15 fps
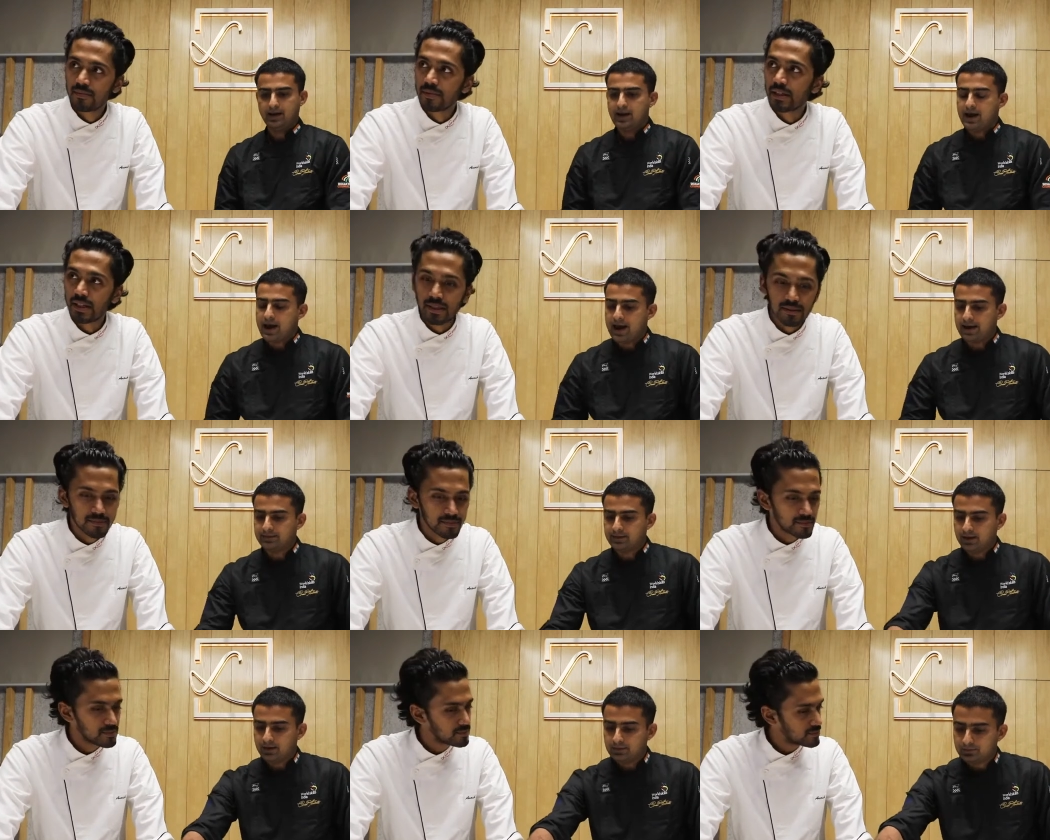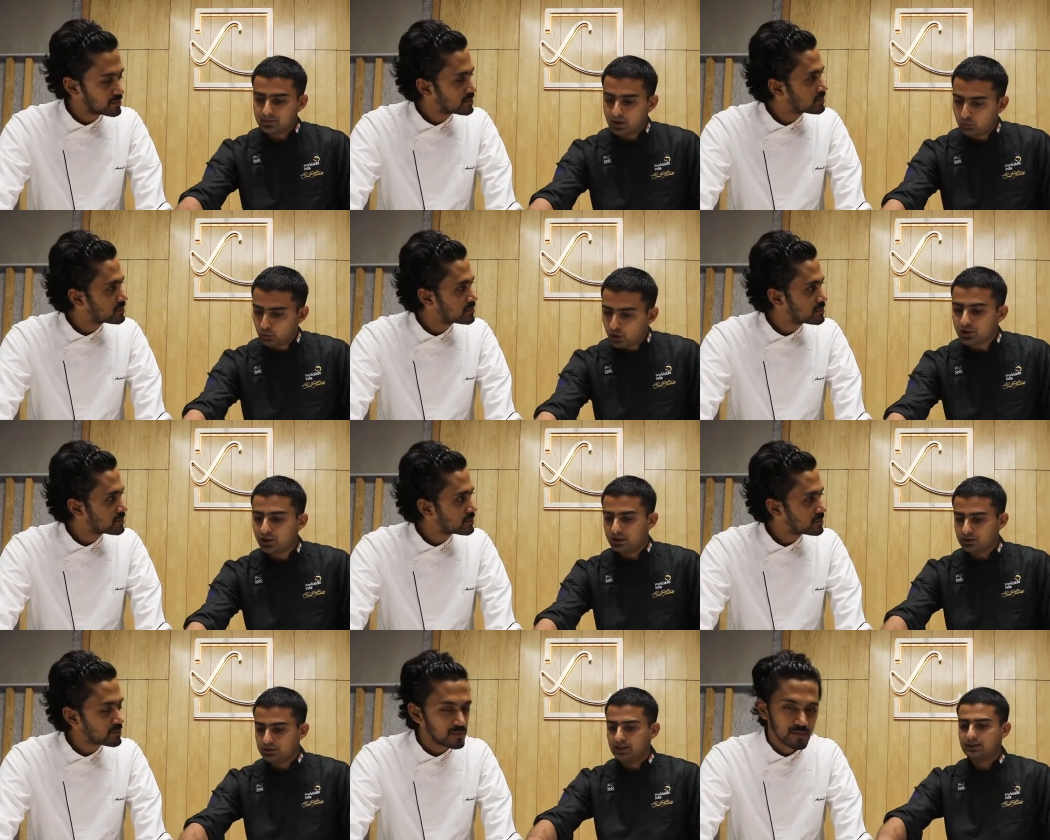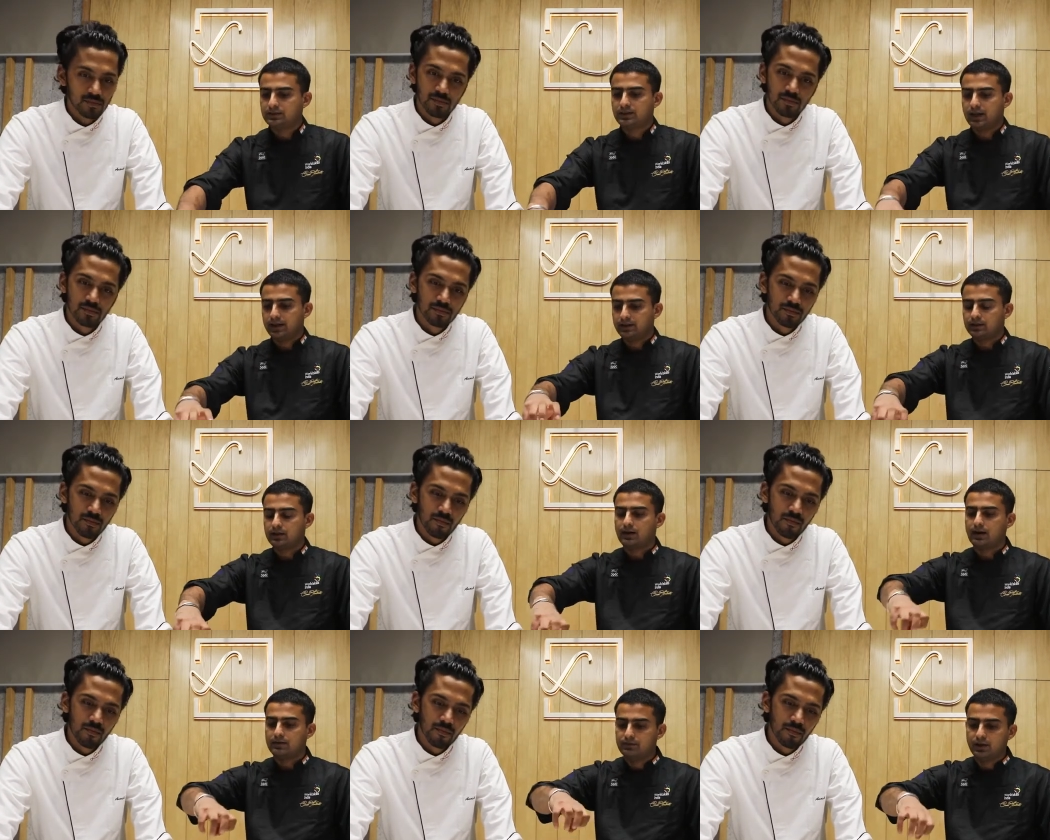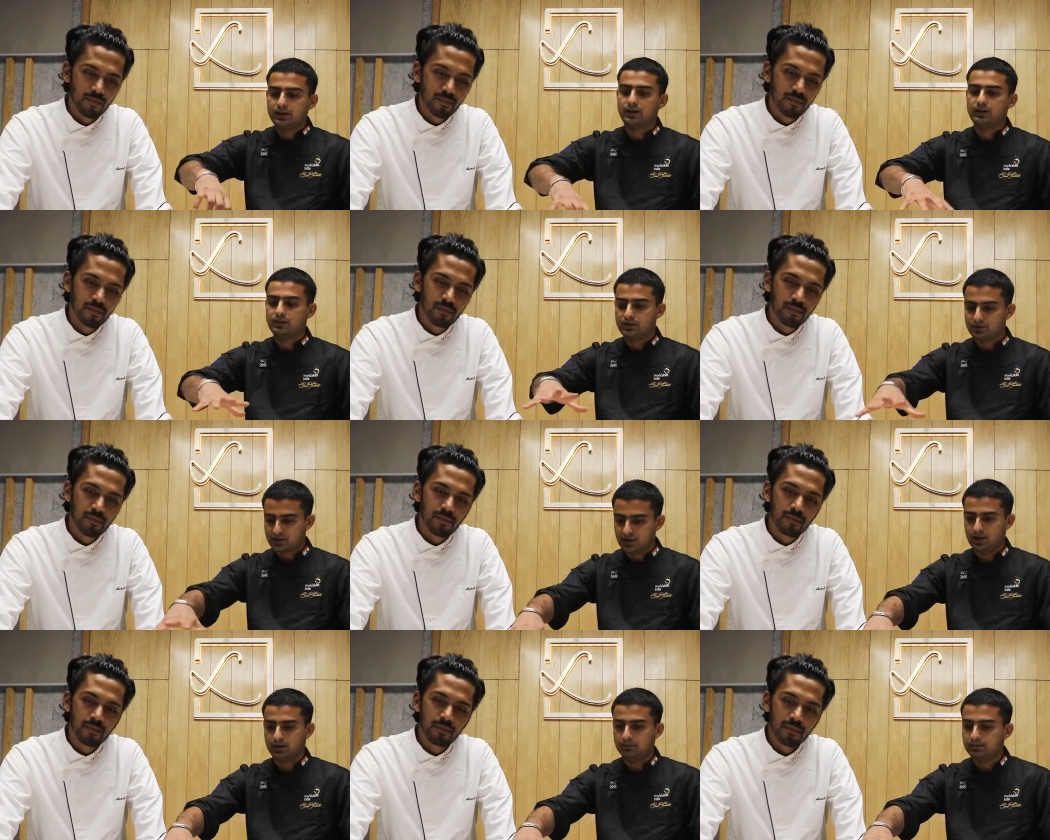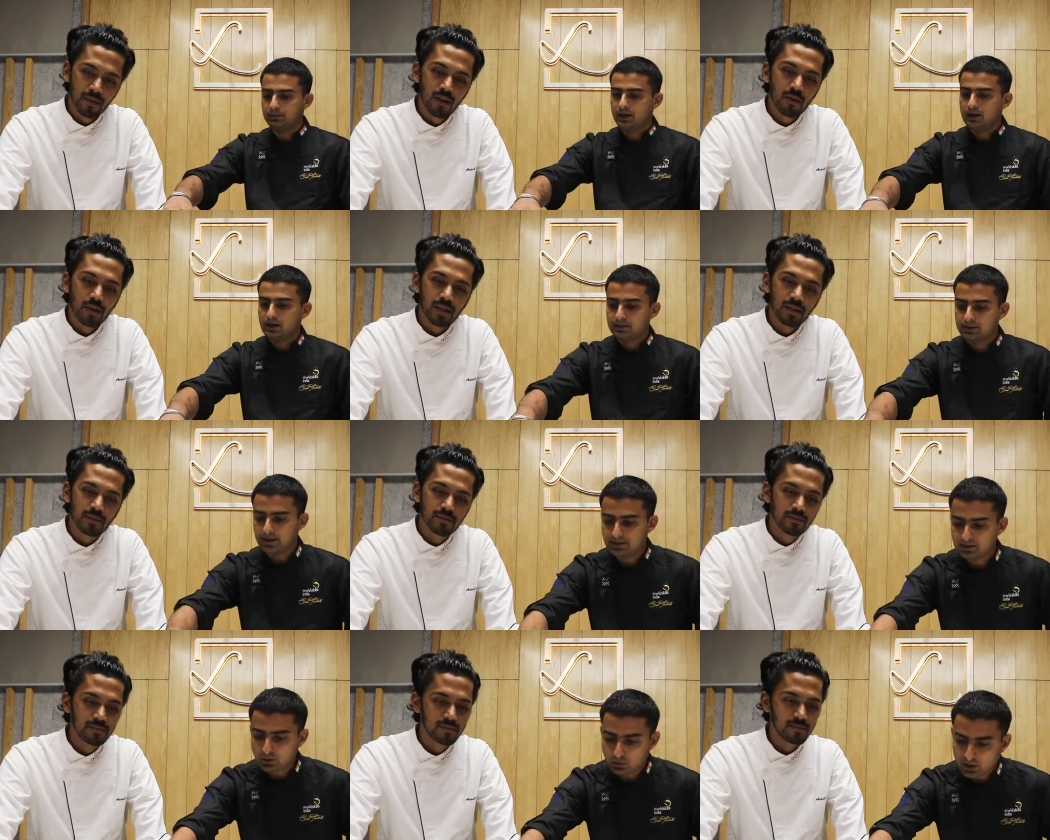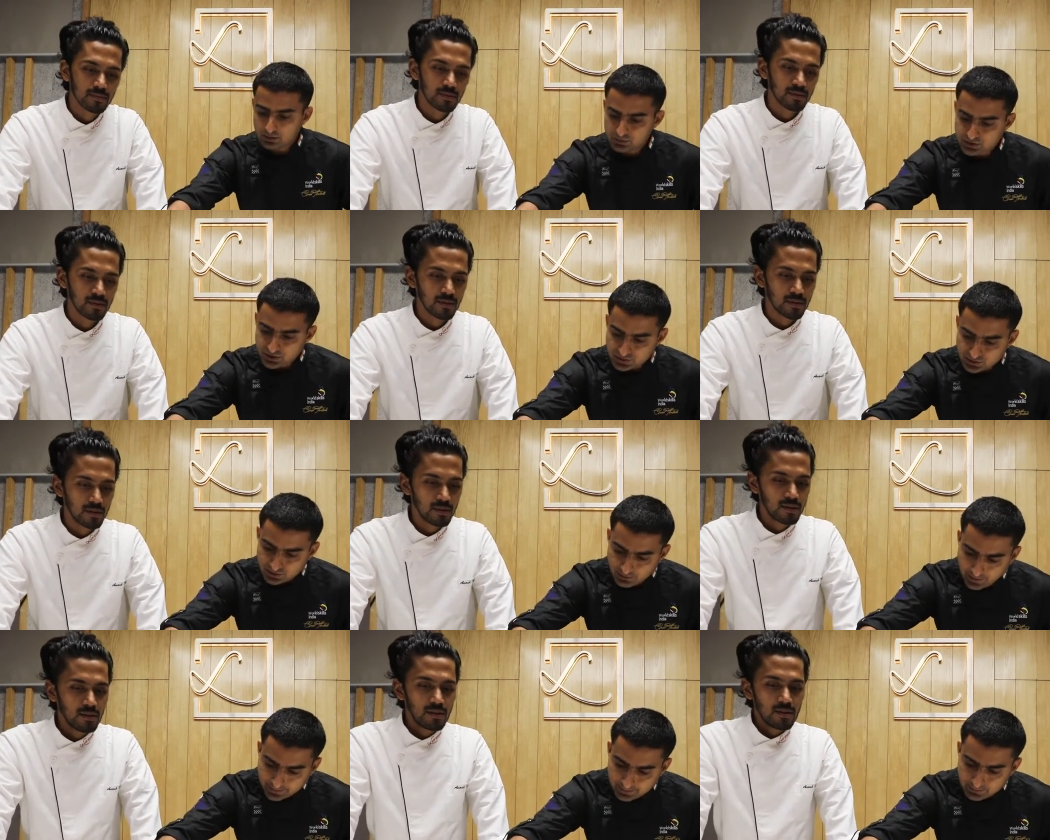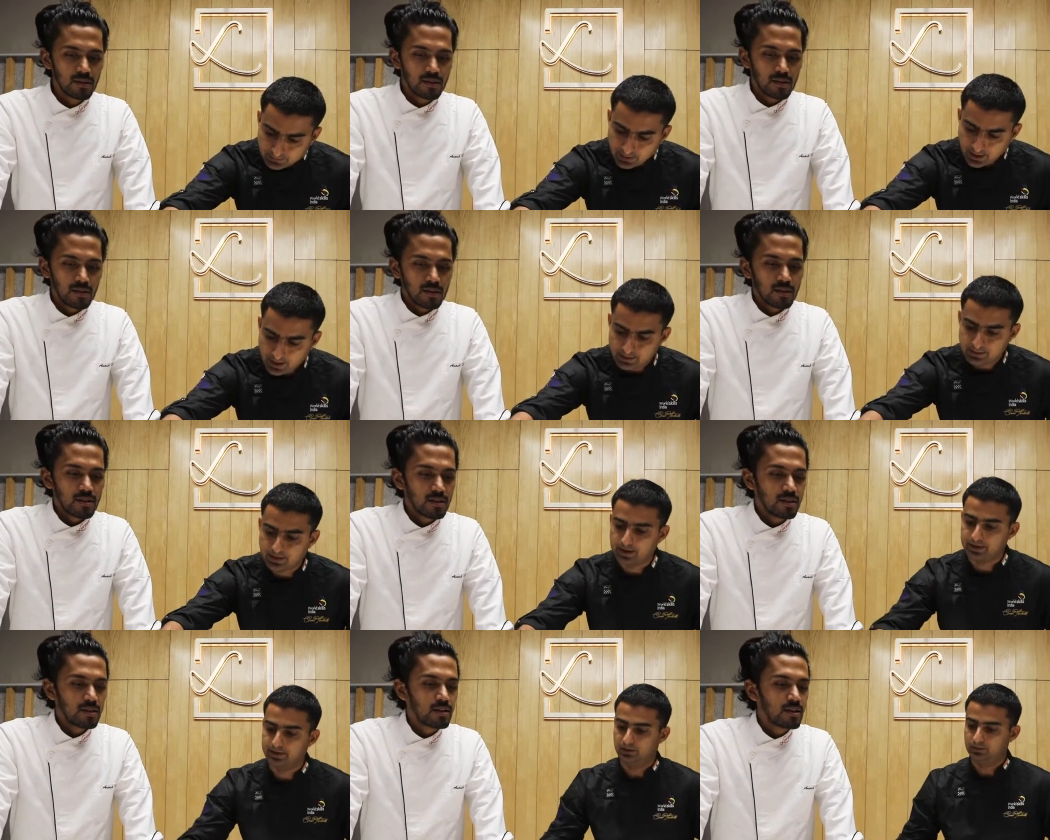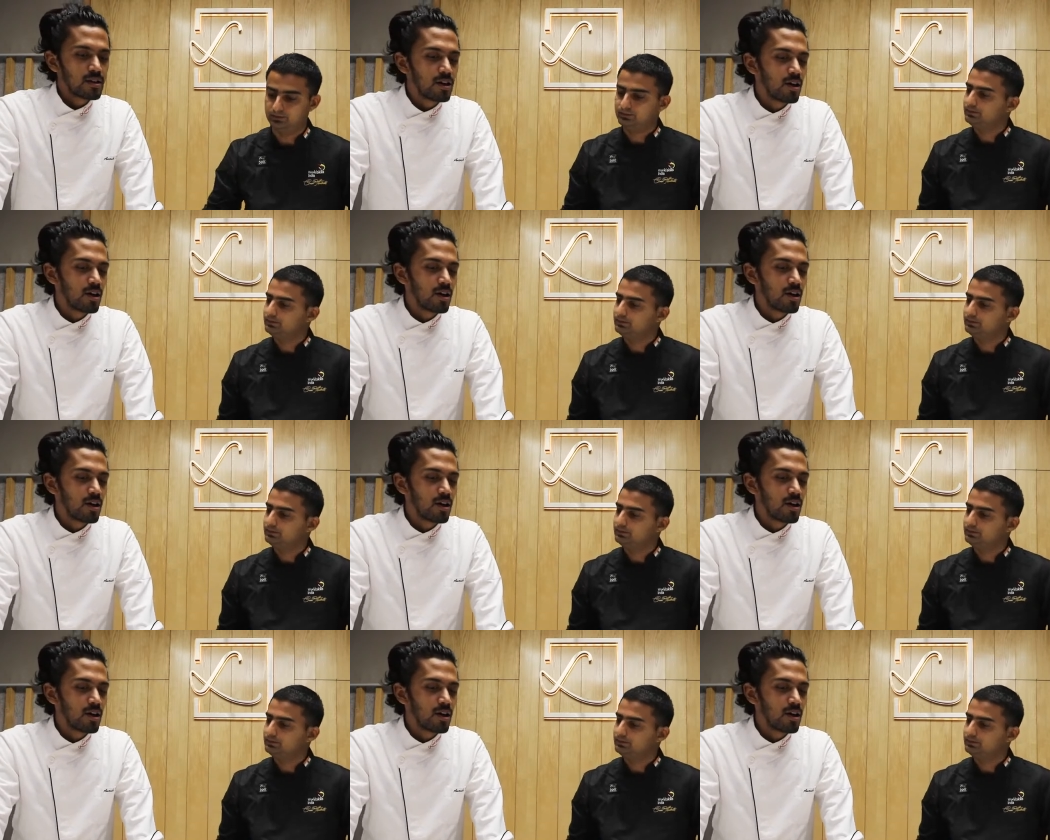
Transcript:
Speaker 1: Yeah. and the the water that is mm. going to convert into steam. Okay, that is the one which is cracking the entire dough.